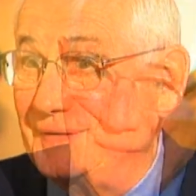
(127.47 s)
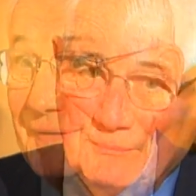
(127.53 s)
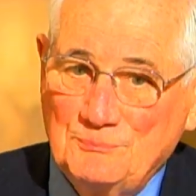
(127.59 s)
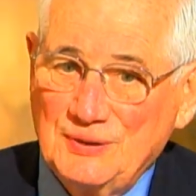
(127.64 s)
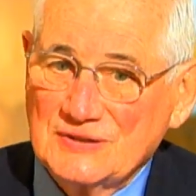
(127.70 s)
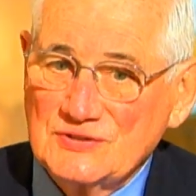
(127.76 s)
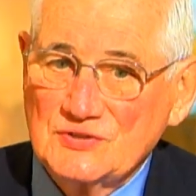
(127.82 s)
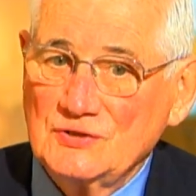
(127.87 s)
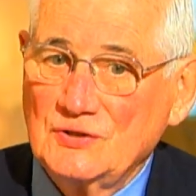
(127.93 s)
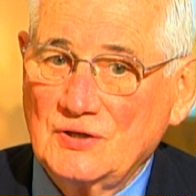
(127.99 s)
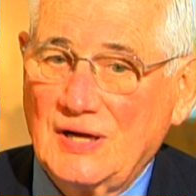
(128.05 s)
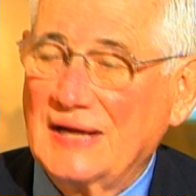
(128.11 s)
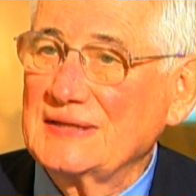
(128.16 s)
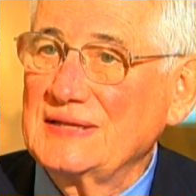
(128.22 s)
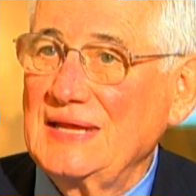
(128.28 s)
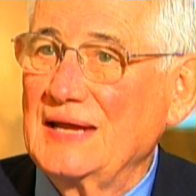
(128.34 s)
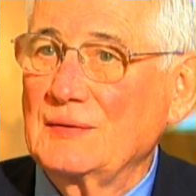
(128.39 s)
But, you know,
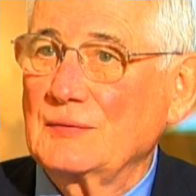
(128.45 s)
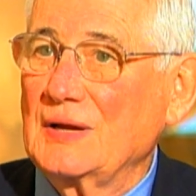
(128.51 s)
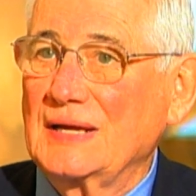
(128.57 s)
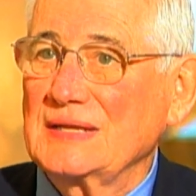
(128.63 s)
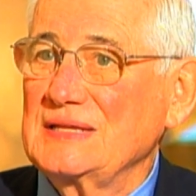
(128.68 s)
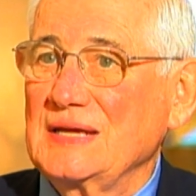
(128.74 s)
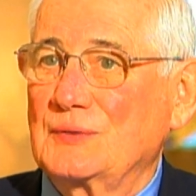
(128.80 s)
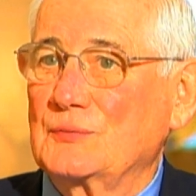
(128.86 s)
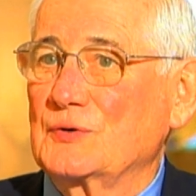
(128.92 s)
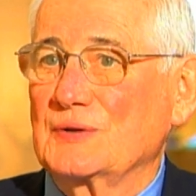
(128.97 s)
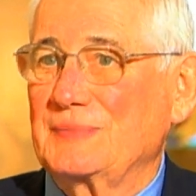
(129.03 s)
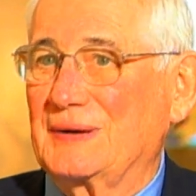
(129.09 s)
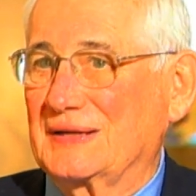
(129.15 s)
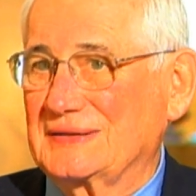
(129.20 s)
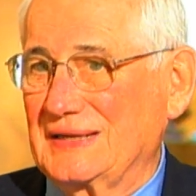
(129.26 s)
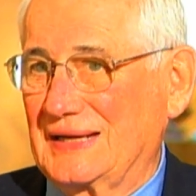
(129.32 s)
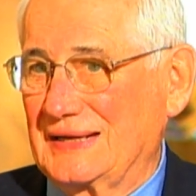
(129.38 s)
I can't worry
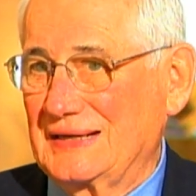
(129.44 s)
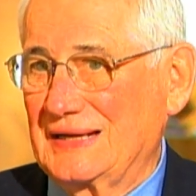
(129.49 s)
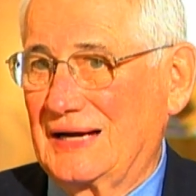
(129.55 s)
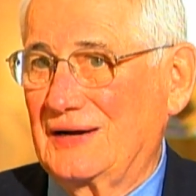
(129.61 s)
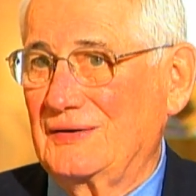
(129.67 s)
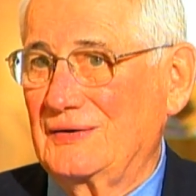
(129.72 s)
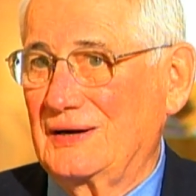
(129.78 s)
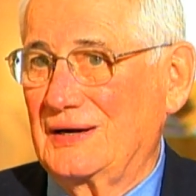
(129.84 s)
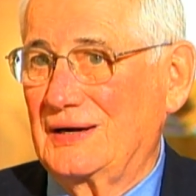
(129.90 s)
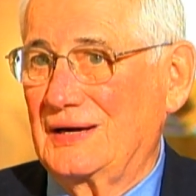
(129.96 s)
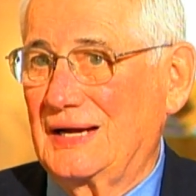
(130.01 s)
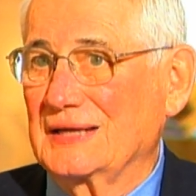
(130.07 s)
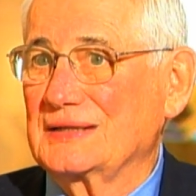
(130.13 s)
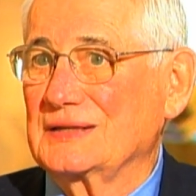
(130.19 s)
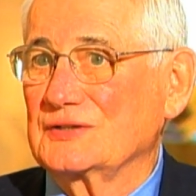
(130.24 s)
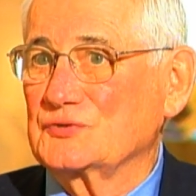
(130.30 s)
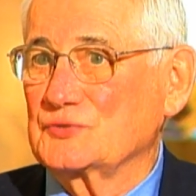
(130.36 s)
about that now. I
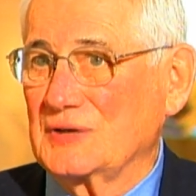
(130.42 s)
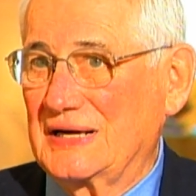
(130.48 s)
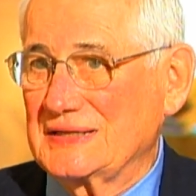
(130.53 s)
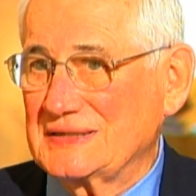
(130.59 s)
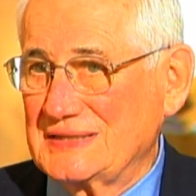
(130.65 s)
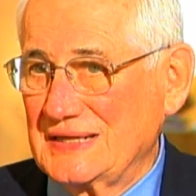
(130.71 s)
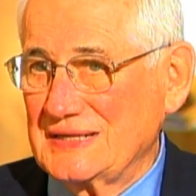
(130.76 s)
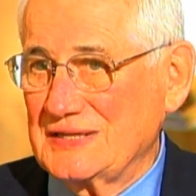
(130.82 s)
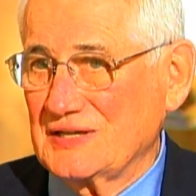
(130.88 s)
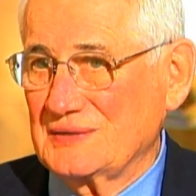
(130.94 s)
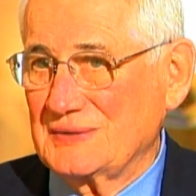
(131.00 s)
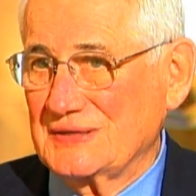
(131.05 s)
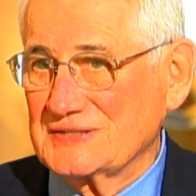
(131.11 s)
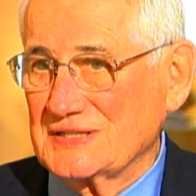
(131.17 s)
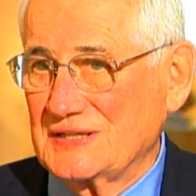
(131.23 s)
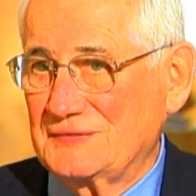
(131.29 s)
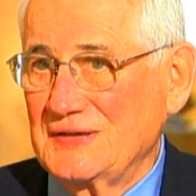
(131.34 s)
can try to take care of
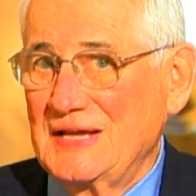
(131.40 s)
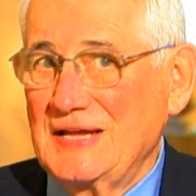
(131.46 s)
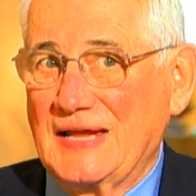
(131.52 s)
myself.